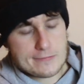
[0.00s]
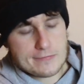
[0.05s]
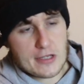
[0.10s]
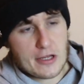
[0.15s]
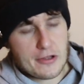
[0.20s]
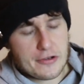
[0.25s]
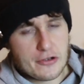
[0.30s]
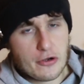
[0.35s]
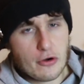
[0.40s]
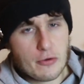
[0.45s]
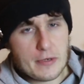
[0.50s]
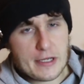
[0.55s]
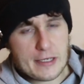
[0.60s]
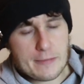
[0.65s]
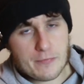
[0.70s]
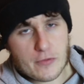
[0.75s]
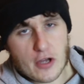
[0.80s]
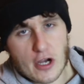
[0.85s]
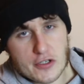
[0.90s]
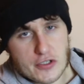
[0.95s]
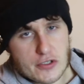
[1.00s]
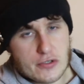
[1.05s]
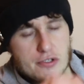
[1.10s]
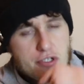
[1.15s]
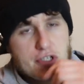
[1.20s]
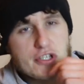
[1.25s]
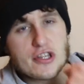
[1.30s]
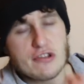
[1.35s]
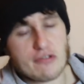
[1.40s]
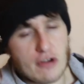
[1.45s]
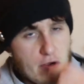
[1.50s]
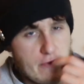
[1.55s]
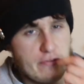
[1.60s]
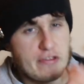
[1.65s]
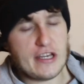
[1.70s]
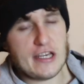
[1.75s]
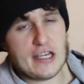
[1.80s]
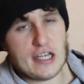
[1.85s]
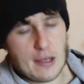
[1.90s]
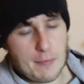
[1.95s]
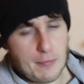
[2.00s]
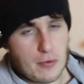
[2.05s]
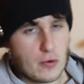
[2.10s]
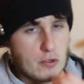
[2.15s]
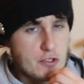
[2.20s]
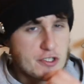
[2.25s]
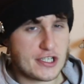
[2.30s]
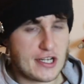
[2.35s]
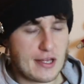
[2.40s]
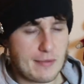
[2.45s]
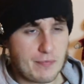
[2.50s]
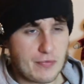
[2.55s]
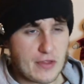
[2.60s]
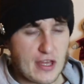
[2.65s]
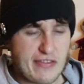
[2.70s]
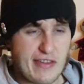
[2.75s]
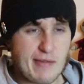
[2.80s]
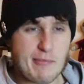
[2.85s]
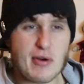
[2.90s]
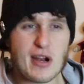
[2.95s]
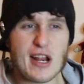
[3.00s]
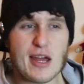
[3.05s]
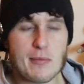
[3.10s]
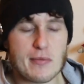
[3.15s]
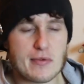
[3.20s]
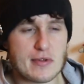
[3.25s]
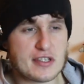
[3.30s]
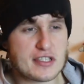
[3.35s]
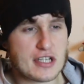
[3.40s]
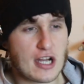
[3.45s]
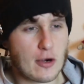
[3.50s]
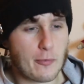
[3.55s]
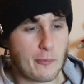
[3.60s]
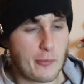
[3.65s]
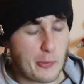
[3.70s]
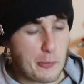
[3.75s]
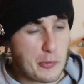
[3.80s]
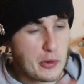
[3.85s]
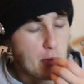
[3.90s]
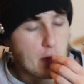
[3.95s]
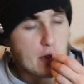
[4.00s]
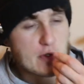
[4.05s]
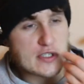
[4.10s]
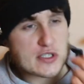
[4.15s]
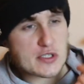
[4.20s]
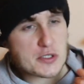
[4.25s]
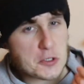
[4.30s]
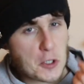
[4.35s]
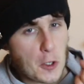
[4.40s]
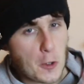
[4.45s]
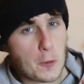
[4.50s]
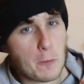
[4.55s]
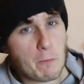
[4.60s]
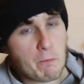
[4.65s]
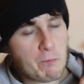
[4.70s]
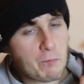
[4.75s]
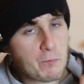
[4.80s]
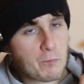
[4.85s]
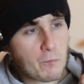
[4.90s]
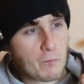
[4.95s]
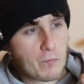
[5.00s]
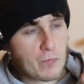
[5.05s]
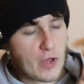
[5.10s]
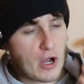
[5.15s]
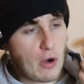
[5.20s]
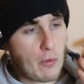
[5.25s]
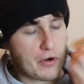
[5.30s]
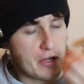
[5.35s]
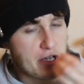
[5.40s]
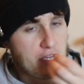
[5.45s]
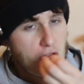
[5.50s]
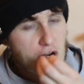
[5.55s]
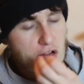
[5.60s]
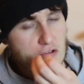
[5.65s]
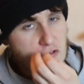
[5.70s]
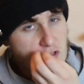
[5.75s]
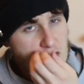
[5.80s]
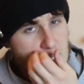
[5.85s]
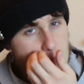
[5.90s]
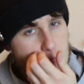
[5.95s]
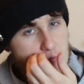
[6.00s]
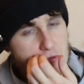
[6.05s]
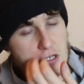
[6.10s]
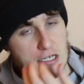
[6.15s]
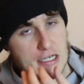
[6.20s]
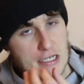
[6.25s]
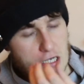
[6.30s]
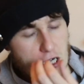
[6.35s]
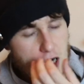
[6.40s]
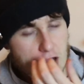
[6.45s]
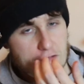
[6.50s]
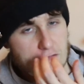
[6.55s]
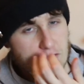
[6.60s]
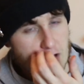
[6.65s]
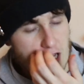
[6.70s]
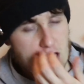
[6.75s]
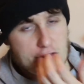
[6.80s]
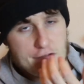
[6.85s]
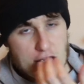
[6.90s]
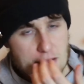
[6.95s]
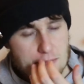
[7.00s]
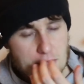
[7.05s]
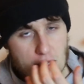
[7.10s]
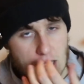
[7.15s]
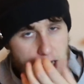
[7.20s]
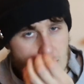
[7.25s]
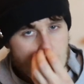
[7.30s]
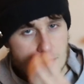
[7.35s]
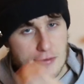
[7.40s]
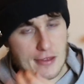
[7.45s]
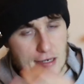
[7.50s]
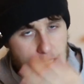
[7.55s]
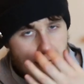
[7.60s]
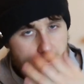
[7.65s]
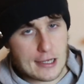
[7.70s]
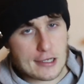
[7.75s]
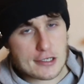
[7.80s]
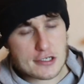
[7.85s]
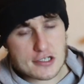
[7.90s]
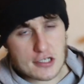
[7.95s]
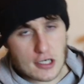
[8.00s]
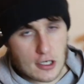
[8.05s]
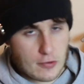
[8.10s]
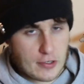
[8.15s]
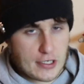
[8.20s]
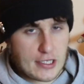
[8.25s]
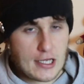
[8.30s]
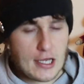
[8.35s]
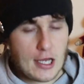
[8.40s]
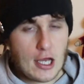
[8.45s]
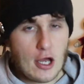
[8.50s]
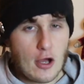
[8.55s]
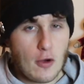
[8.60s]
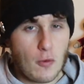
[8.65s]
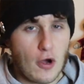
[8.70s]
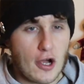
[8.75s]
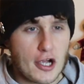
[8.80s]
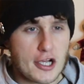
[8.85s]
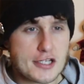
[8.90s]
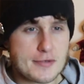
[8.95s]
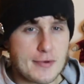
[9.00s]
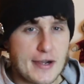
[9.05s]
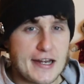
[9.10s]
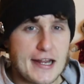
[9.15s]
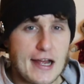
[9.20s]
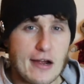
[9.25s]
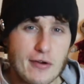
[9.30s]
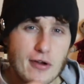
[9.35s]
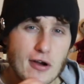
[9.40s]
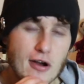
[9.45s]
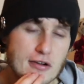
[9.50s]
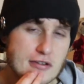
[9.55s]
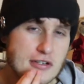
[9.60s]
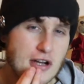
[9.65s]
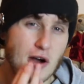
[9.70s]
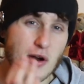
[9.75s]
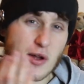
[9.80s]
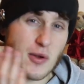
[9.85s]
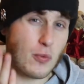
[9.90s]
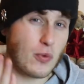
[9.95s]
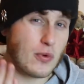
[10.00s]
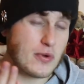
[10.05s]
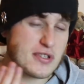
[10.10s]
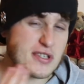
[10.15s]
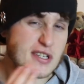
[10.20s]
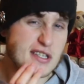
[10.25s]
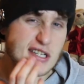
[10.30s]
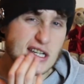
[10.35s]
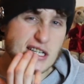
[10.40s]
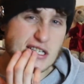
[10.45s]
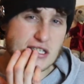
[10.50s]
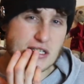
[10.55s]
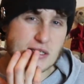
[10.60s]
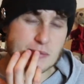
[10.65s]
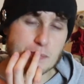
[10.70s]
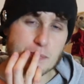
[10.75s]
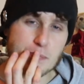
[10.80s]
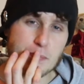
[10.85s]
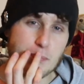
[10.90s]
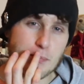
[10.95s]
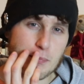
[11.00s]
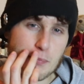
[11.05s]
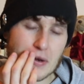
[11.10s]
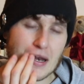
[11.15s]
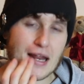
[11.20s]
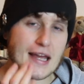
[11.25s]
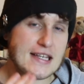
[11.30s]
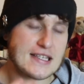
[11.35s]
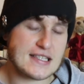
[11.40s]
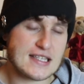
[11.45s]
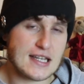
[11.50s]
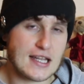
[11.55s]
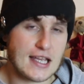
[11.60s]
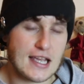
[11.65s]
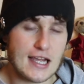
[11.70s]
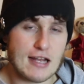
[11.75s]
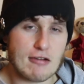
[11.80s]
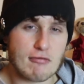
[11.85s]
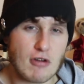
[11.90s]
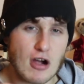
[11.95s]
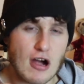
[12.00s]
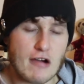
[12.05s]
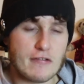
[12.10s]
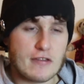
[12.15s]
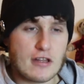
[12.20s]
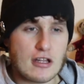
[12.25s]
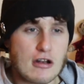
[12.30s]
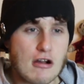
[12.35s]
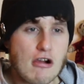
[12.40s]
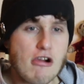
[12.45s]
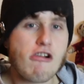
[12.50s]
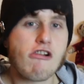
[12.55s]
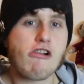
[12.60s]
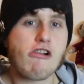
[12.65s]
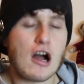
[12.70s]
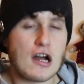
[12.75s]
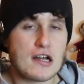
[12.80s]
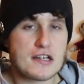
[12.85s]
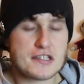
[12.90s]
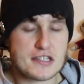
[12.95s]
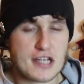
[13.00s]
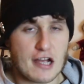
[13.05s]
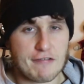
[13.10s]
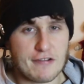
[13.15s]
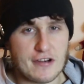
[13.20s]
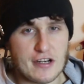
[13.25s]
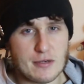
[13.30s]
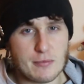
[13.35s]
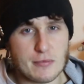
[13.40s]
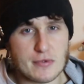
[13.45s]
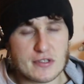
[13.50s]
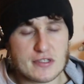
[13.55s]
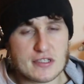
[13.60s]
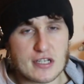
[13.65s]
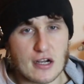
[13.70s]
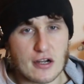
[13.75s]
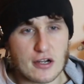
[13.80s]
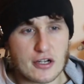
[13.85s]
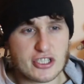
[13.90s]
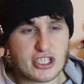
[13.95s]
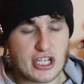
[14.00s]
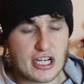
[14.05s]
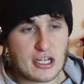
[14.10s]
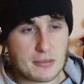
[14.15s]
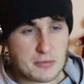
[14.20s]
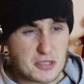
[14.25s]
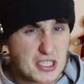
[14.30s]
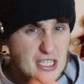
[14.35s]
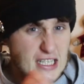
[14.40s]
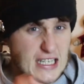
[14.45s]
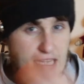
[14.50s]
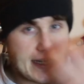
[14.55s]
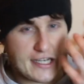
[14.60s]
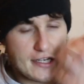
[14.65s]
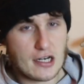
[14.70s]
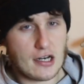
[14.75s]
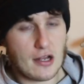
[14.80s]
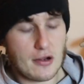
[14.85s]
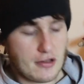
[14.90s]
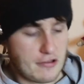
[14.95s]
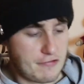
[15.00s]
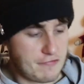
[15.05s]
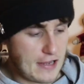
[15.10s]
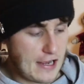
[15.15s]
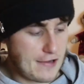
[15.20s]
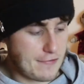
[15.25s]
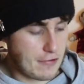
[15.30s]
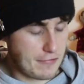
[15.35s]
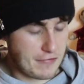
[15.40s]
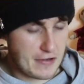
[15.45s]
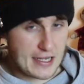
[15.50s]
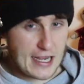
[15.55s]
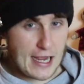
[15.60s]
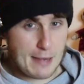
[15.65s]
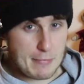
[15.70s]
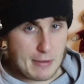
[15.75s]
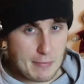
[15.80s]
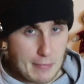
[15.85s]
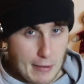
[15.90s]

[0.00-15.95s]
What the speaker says: Normally I do just throw the portion in and then put it in with your tongue, but because it's so, I want to kind of keep the flavour in my lip, then let it slowly work its way down. I would suggest just placing it in rather than stuffing it in with your tongue, because you end up just licking a load of the flavour off and it can be a